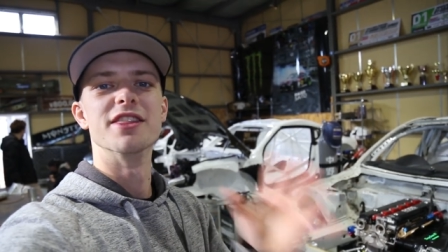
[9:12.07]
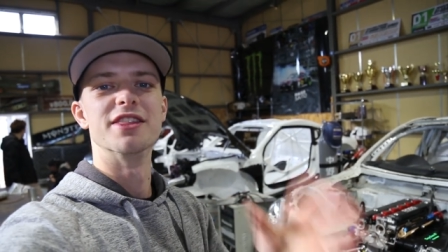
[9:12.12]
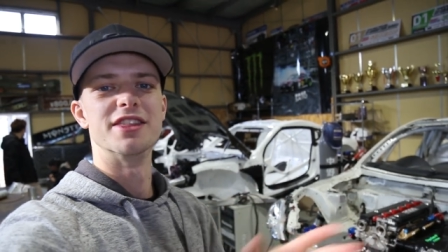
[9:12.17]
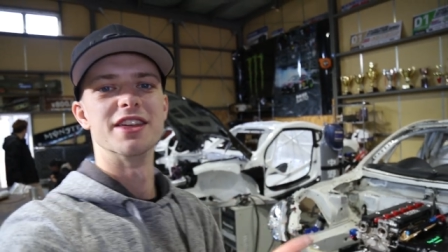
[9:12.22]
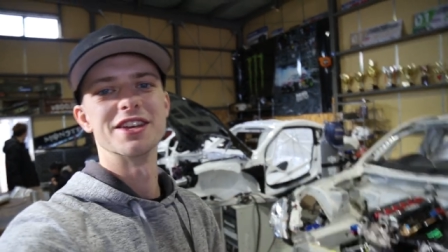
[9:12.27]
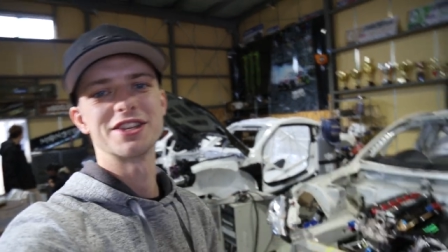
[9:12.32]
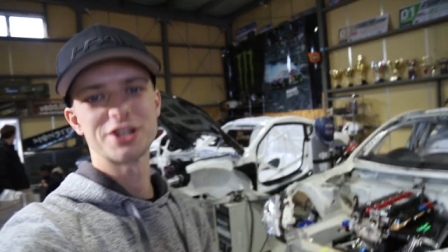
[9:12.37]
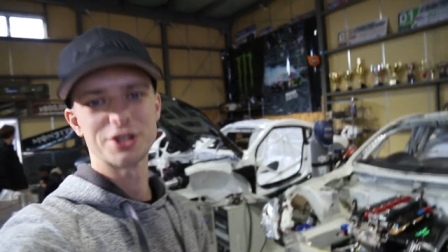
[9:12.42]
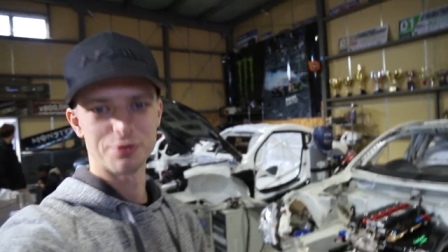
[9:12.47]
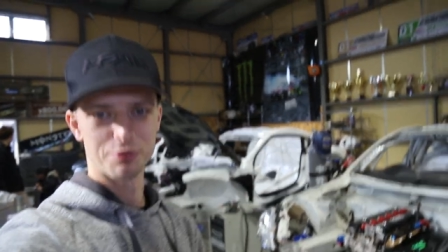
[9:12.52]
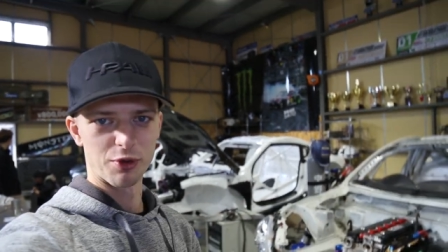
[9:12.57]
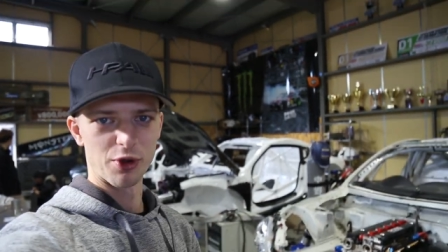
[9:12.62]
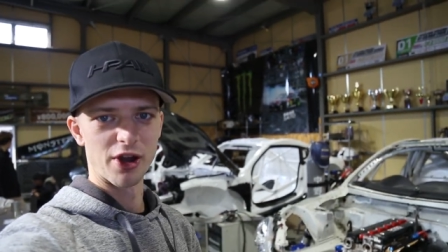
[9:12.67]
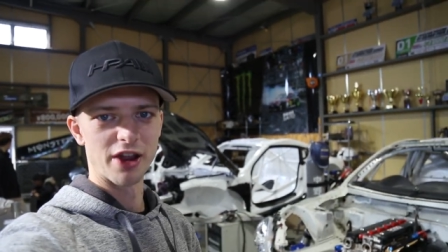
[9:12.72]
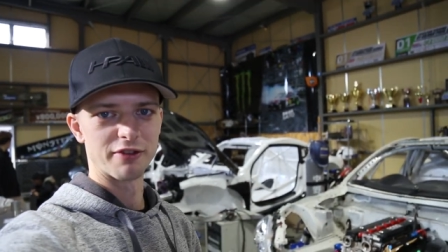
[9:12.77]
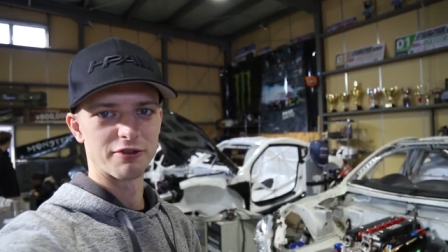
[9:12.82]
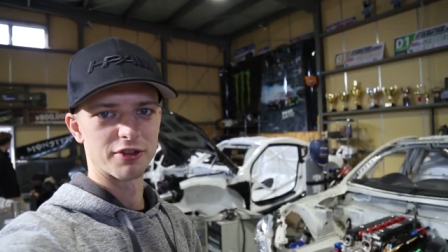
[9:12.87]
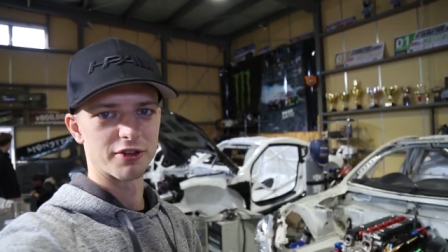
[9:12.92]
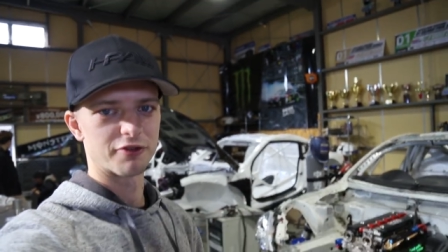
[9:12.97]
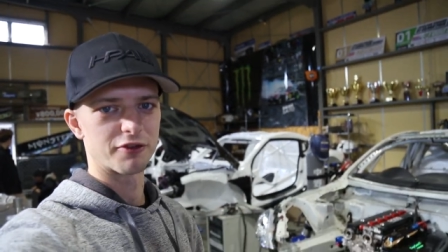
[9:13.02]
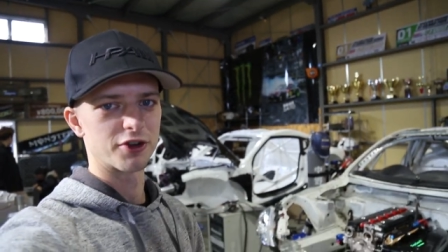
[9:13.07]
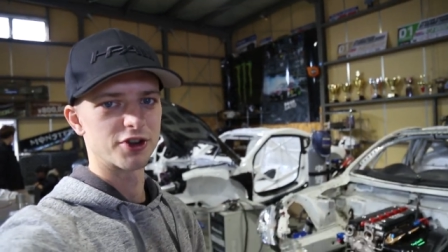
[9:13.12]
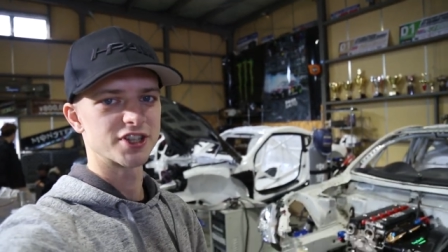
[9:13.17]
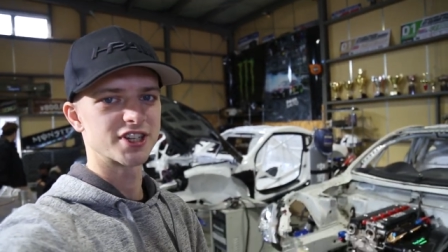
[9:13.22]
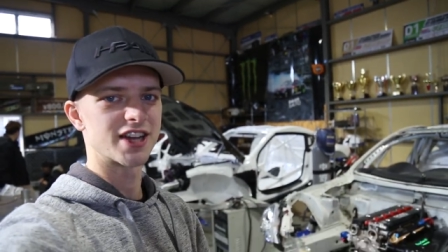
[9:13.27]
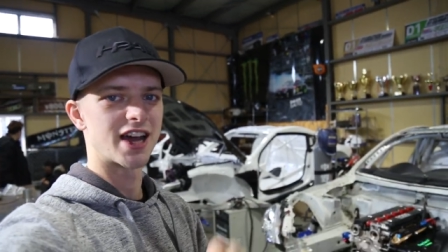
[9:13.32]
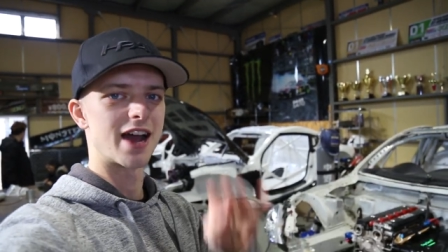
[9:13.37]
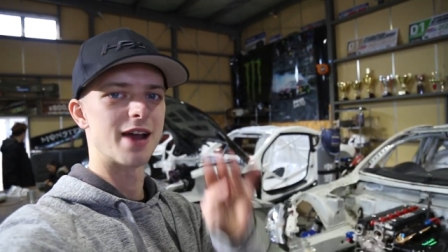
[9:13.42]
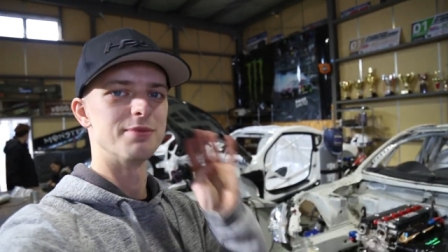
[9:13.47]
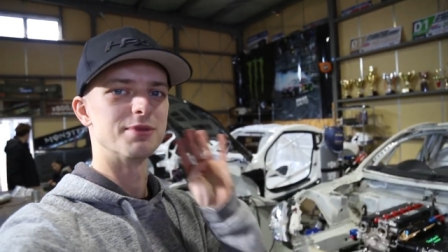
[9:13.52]
this spring for the
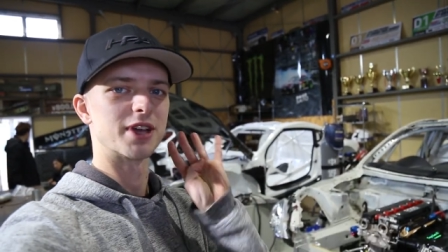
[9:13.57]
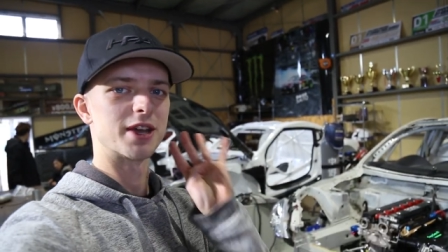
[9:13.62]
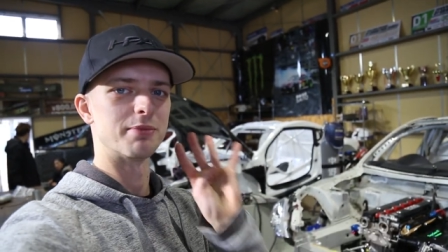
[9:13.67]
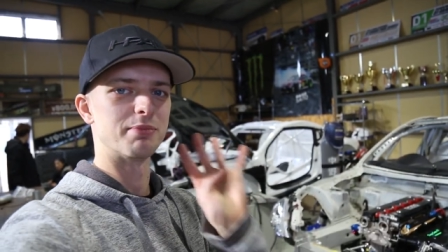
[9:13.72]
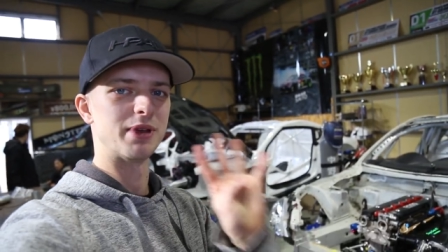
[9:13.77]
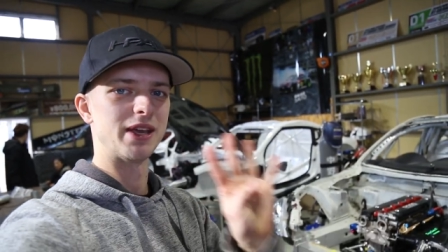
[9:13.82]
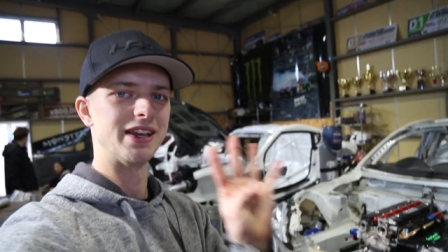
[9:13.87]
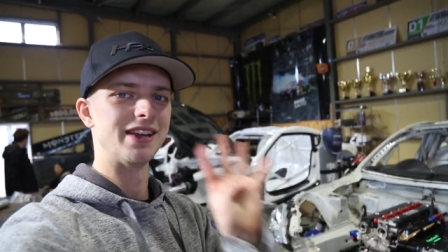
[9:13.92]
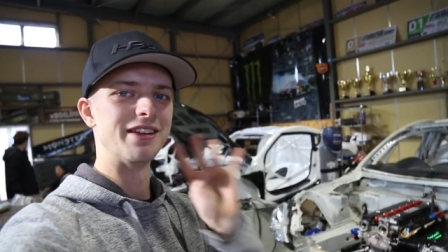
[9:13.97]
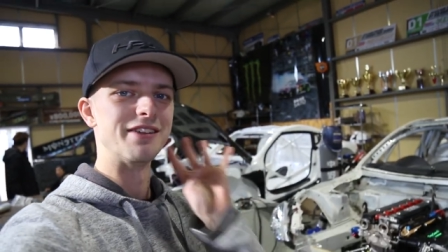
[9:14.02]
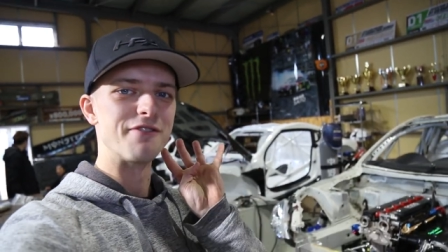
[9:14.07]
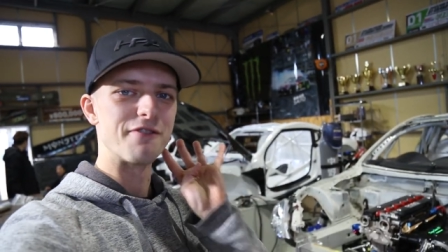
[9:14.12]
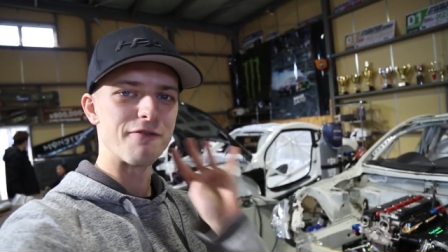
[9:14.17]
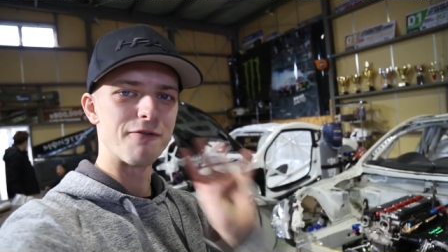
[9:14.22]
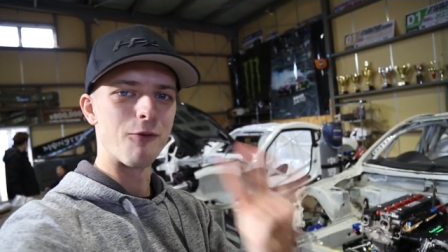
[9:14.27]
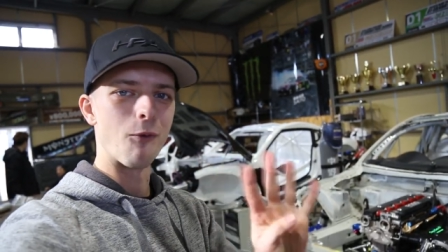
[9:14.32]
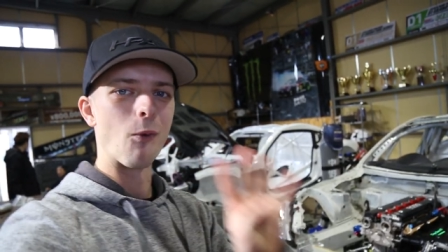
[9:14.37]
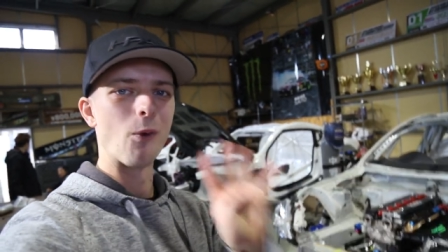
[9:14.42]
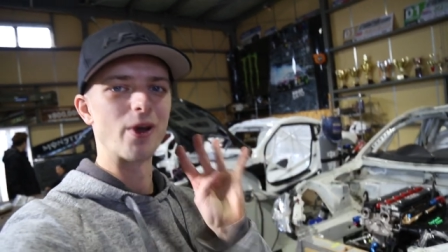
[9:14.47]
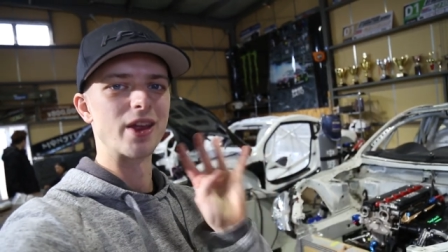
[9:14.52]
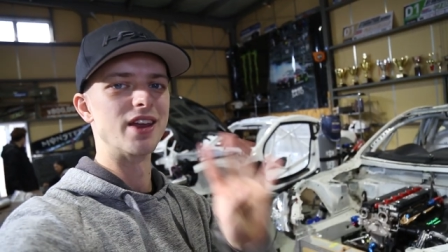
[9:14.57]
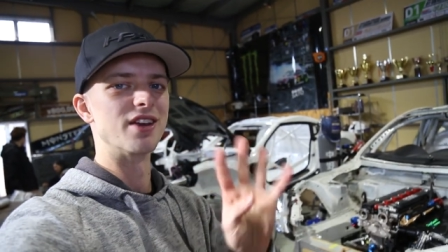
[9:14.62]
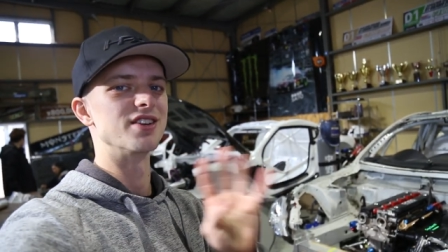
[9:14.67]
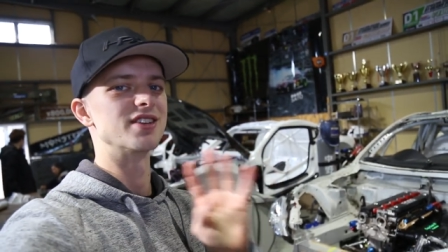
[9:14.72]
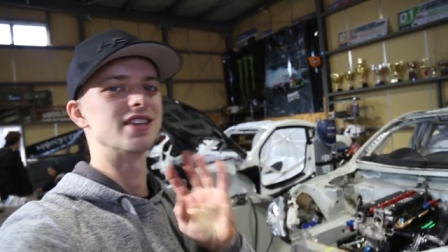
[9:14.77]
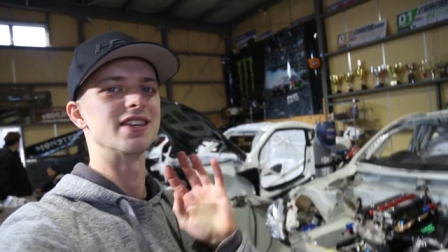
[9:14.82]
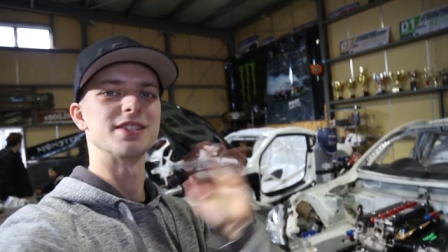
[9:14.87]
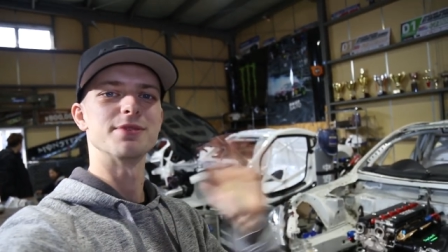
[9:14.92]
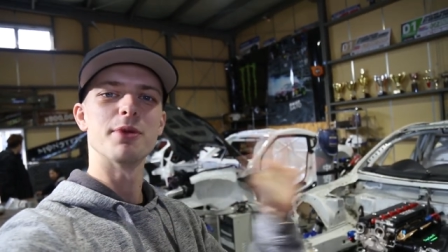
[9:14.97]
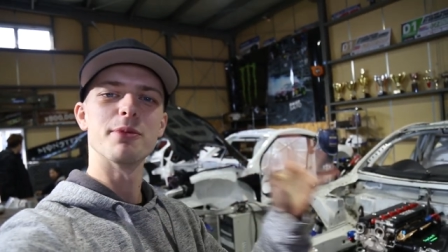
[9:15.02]
first time to compete in four
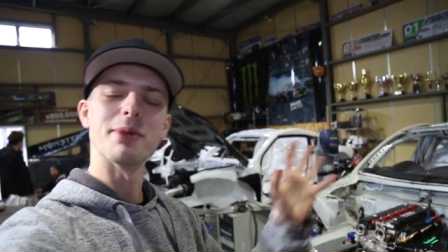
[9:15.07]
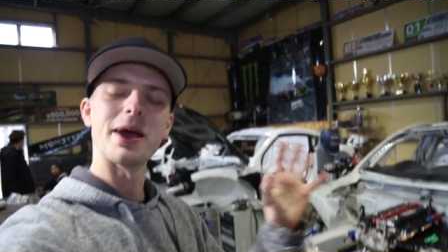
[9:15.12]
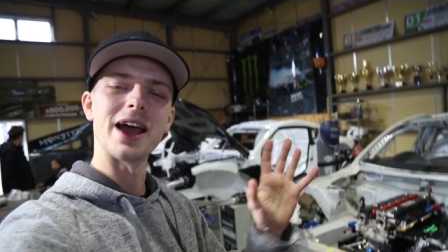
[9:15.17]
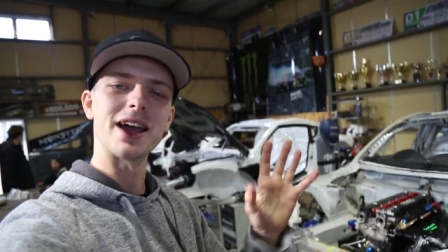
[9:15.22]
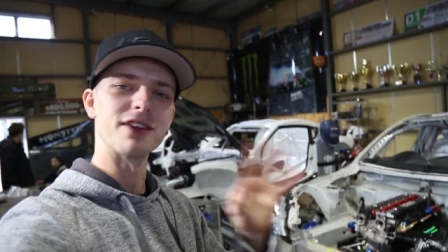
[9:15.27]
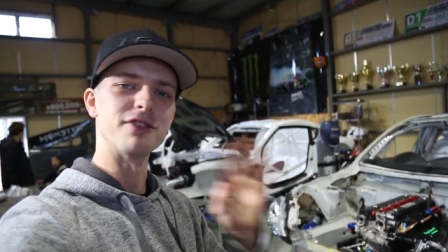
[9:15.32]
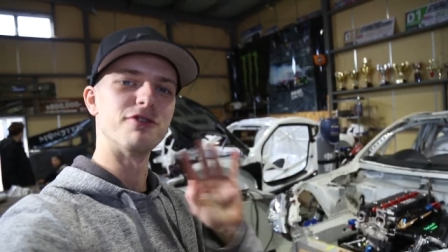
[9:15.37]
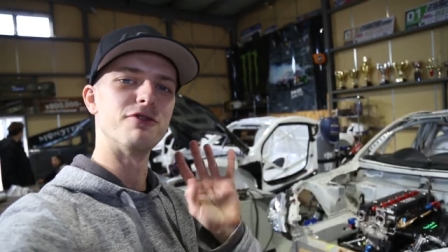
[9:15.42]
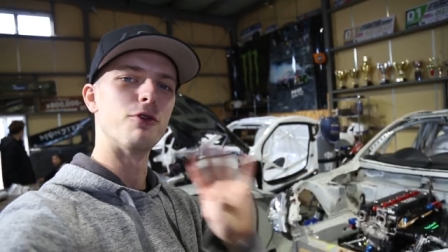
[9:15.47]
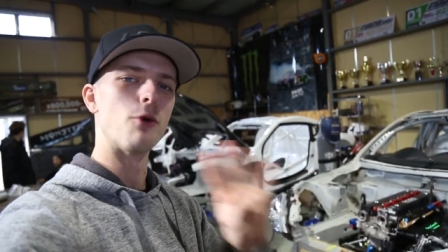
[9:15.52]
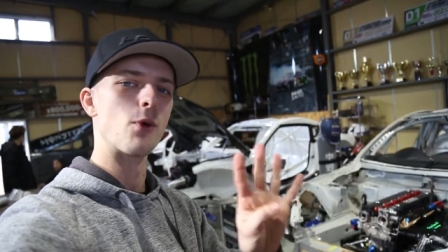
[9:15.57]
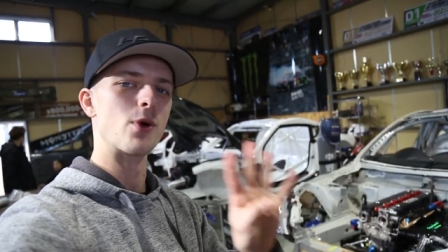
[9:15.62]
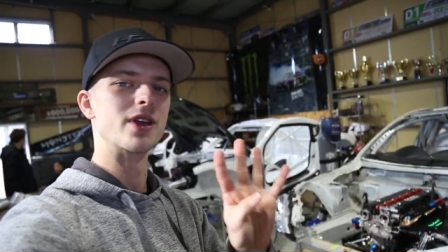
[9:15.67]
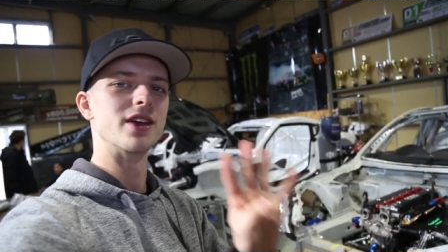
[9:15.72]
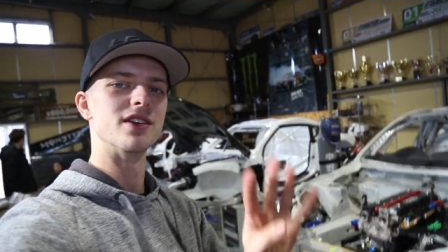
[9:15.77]
years. He hasn't been back in four